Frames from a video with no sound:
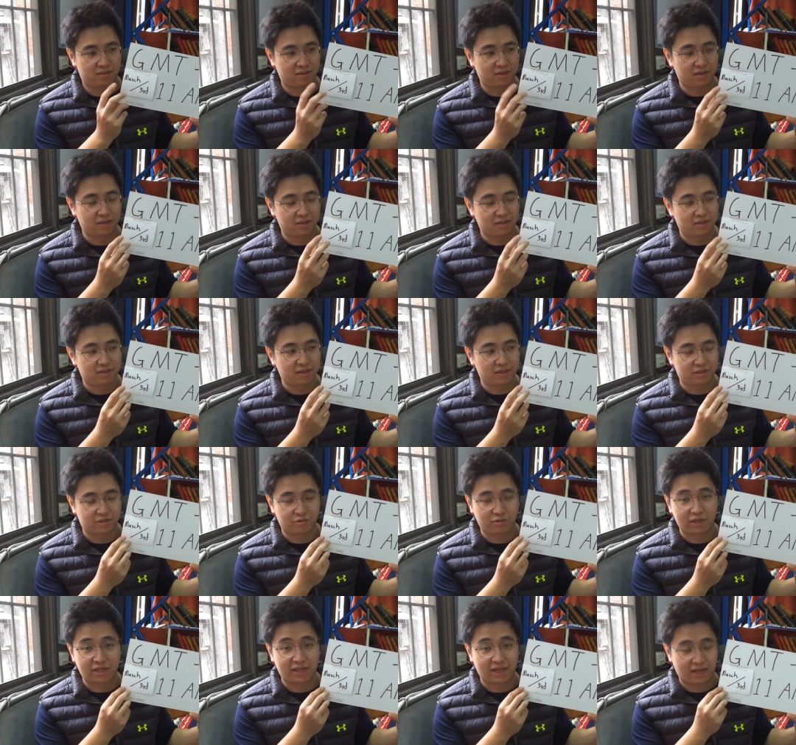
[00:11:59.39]
th this
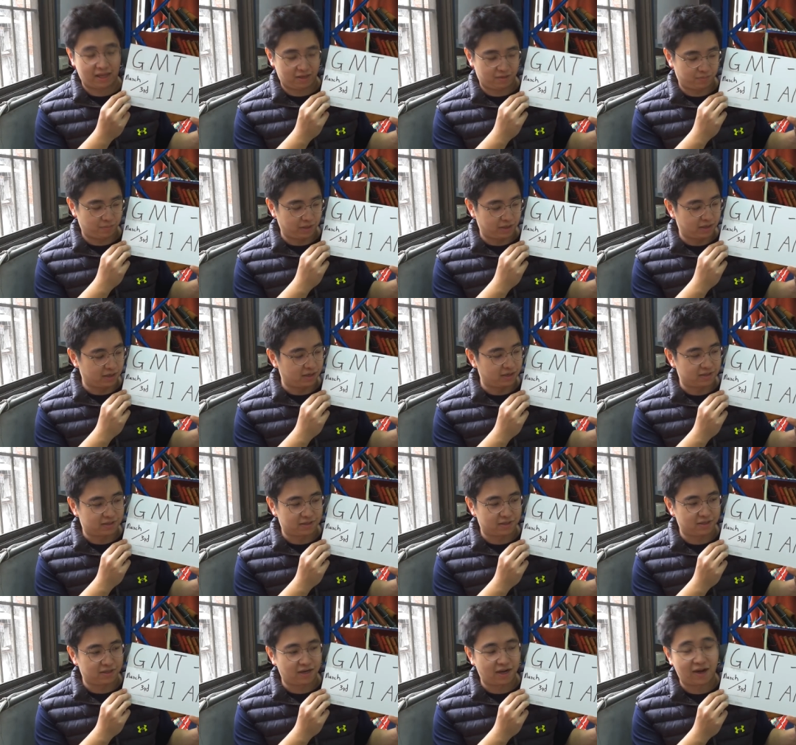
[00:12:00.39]
weekend
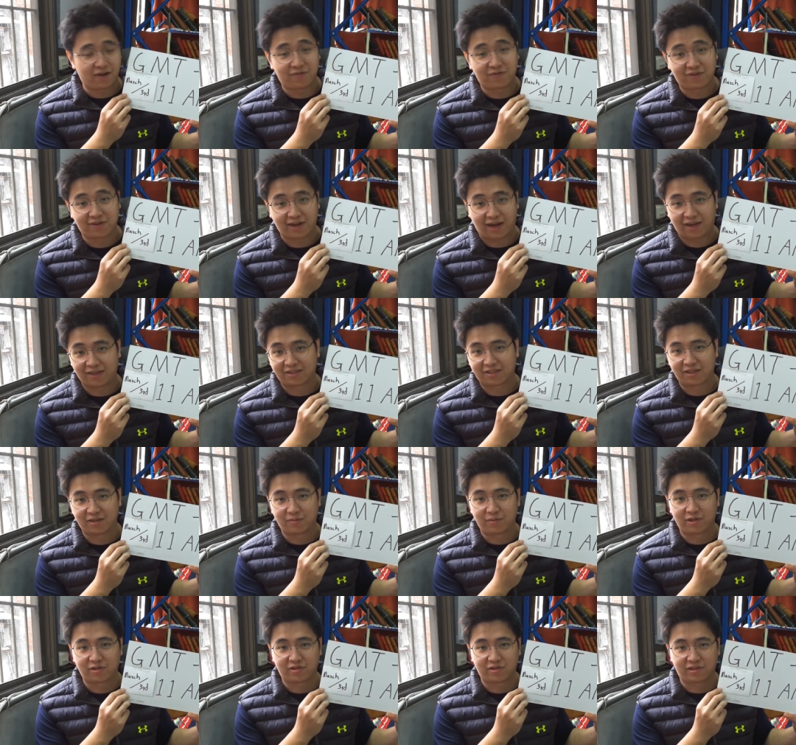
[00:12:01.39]
because a lot of
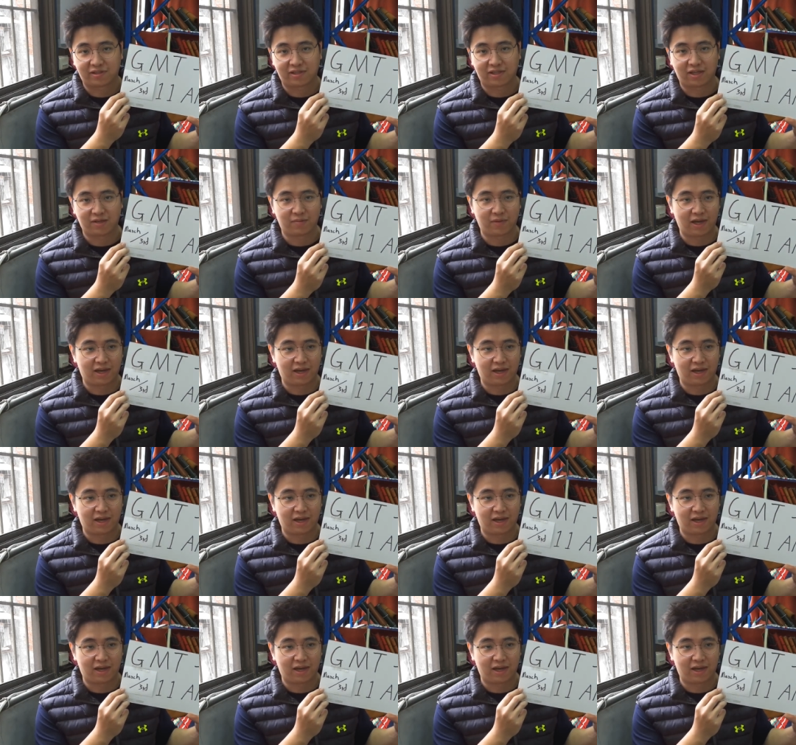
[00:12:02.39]
customers just keep